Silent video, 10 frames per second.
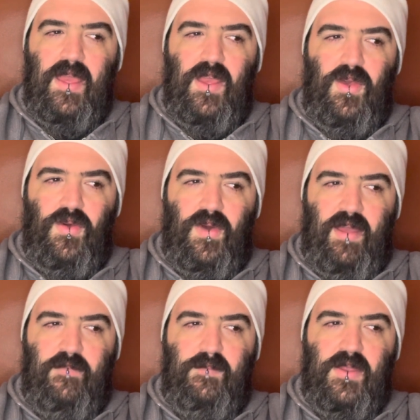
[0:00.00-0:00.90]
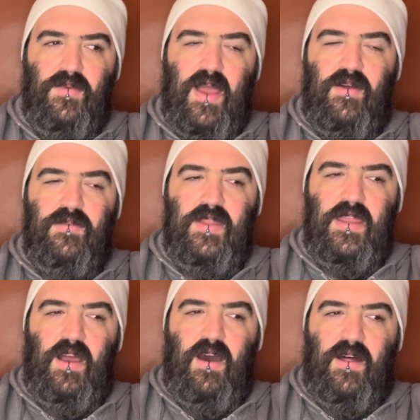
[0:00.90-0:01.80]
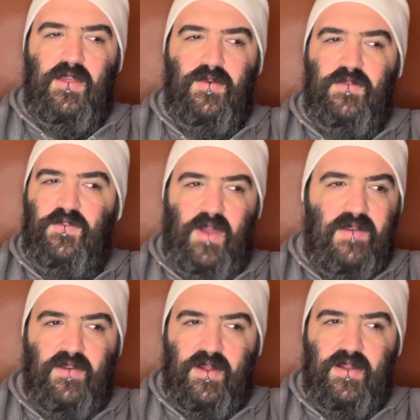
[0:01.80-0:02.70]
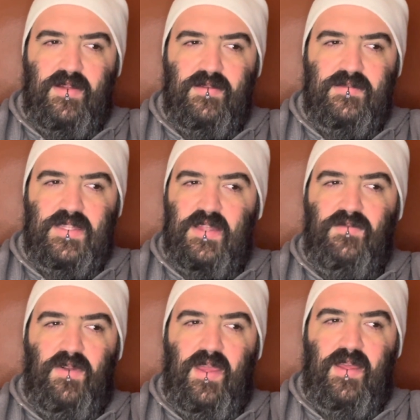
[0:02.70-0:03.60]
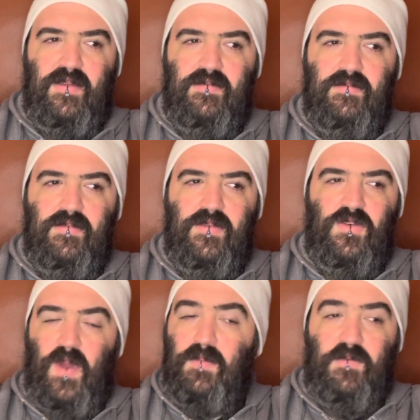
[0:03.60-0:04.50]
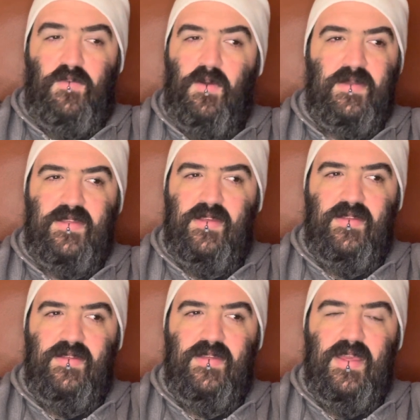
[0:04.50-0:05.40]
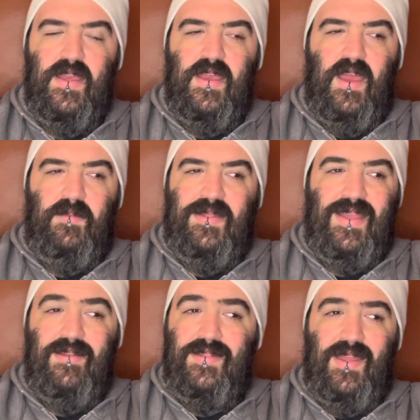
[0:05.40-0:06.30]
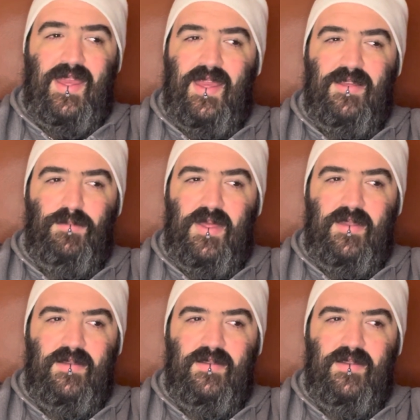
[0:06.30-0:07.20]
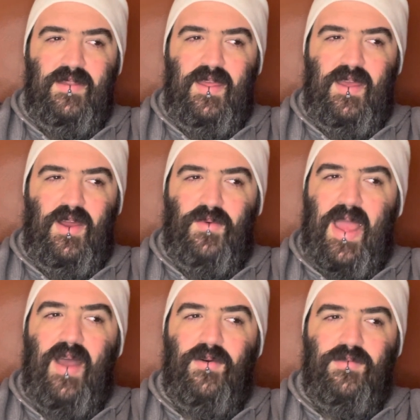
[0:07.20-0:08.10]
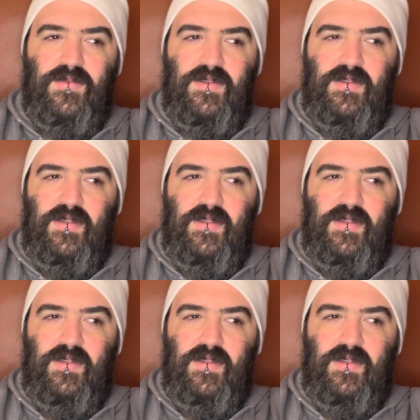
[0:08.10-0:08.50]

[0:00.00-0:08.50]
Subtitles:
who have been around in Hollywood forever, delivering great performances. I mean, Dale Dickey has been around